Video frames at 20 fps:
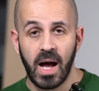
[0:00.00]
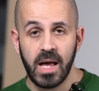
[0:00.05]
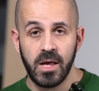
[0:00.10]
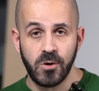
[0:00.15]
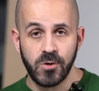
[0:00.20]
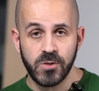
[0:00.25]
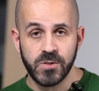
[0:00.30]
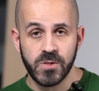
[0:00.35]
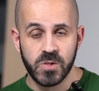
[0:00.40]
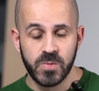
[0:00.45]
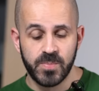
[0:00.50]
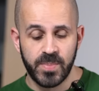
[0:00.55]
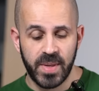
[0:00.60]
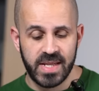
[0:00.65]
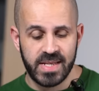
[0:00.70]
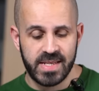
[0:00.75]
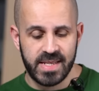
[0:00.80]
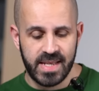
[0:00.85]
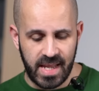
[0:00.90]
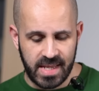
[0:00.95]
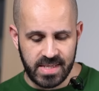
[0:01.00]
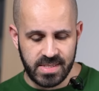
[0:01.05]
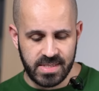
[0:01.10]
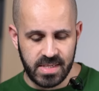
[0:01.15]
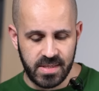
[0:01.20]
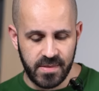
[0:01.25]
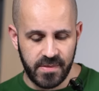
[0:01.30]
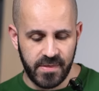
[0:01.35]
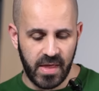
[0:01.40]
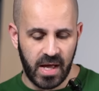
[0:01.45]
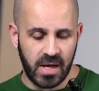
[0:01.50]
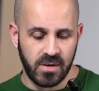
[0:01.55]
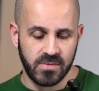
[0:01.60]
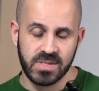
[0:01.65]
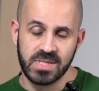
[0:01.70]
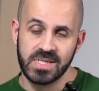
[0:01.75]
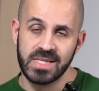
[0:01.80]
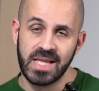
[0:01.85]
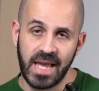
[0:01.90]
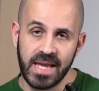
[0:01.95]
I also spent
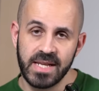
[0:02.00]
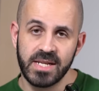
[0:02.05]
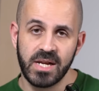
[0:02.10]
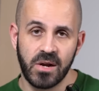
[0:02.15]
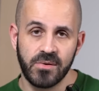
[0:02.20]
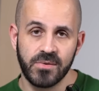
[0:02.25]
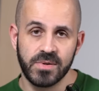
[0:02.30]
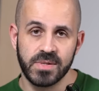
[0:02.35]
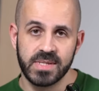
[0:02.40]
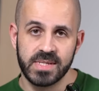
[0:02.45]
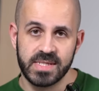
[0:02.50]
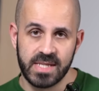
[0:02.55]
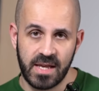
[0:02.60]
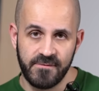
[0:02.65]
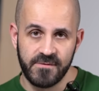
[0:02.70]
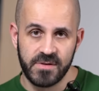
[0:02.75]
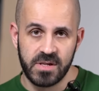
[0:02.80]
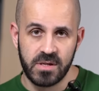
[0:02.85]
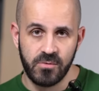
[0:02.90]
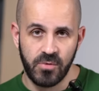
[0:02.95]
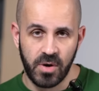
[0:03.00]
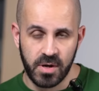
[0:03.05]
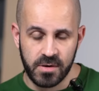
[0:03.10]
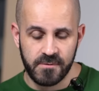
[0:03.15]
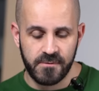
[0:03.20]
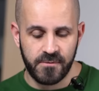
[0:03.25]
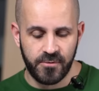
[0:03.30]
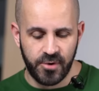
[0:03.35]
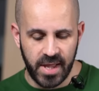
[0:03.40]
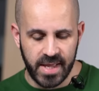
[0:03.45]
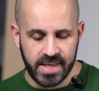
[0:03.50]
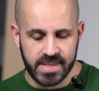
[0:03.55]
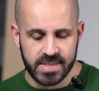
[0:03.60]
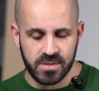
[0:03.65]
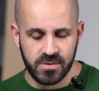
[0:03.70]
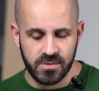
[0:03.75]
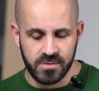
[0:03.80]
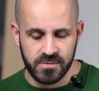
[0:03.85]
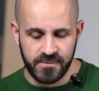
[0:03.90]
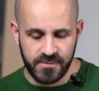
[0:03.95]
19,871
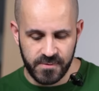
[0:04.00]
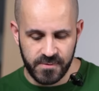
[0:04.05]
francs on